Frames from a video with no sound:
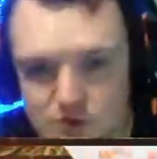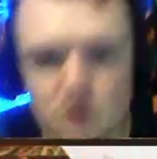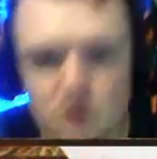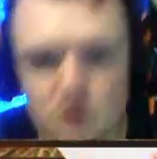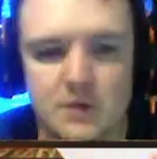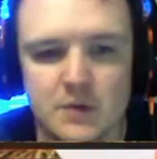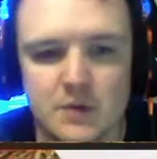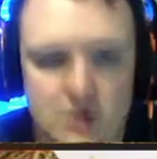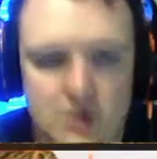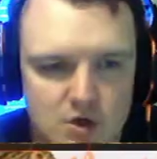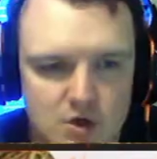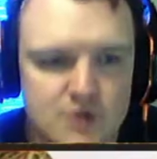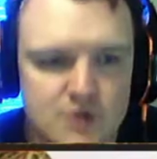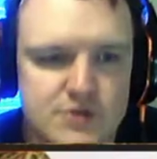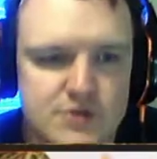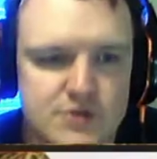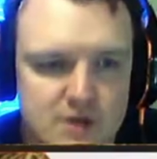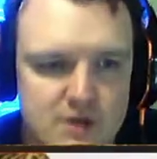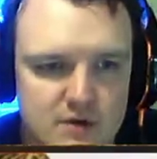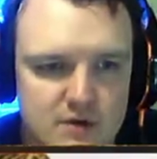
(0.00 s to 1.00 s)
many charges
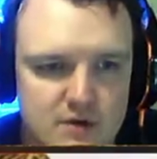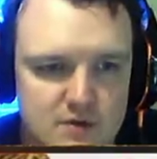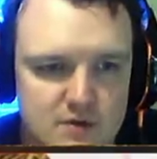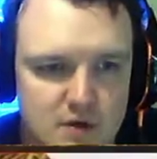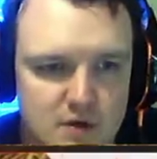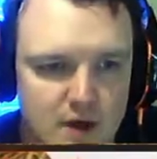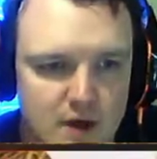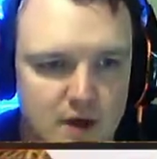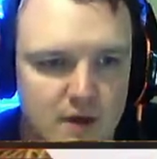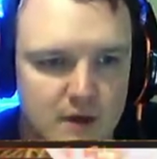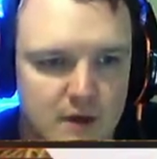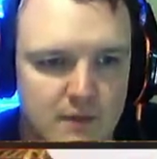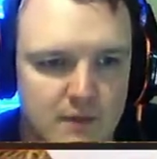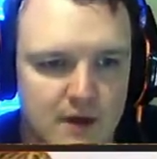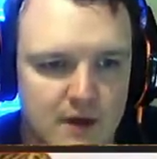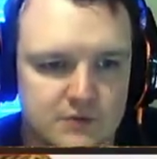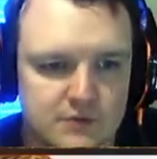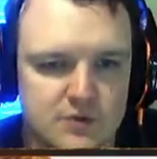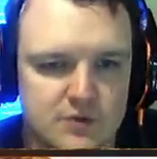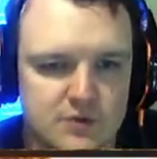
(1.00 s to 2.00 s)

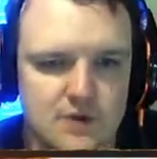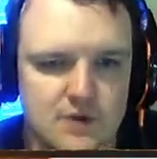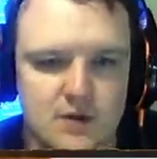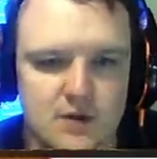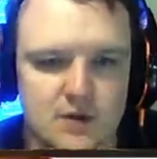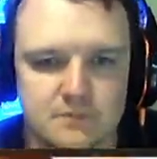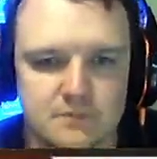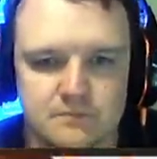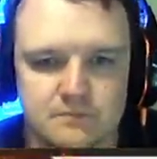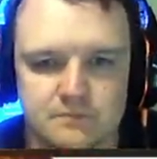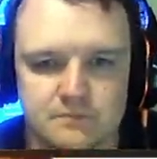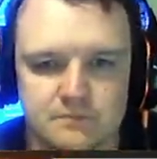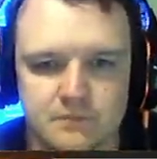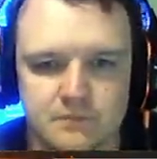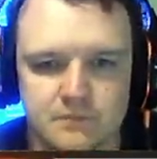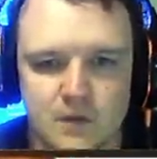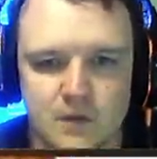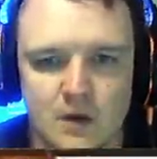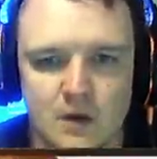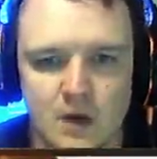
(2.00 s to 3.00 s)
after a time.
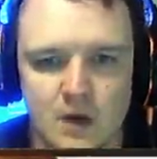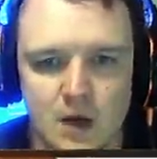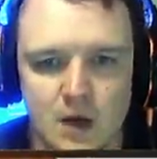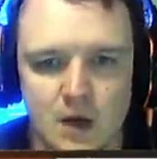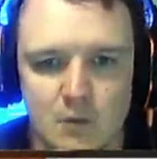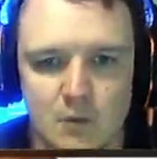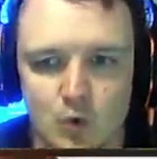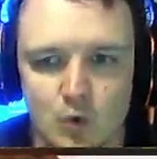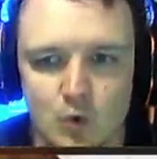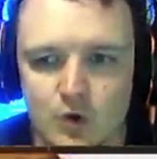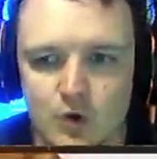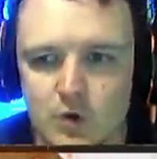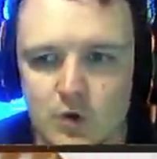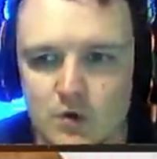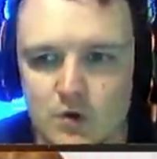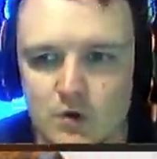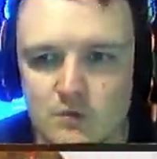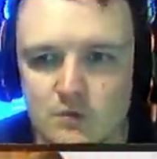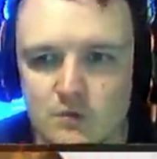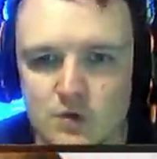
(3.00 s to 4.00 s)
Or you
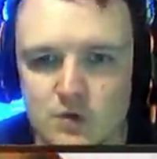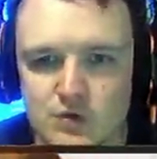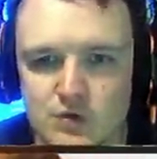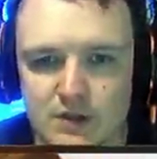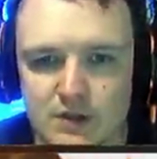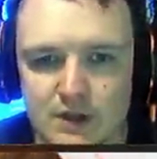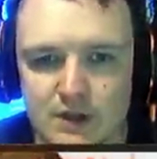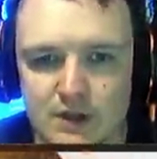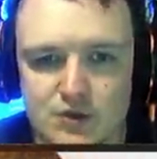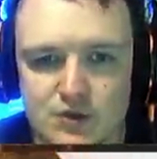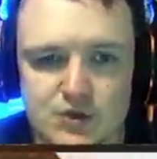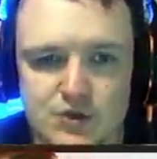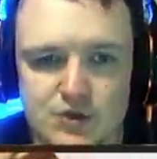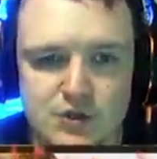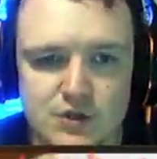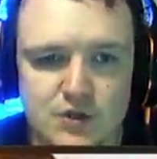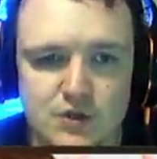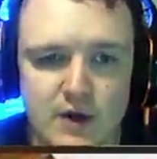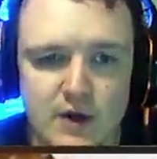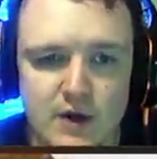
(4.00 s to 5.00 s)
can use the electricity
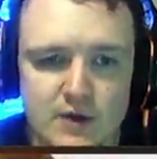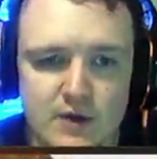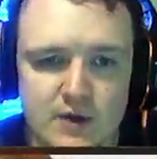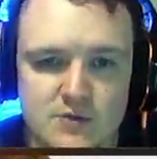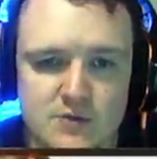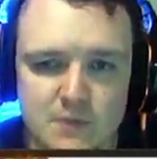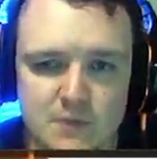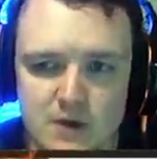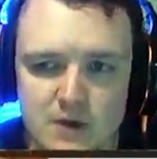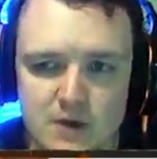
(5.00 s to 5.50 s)
your house makes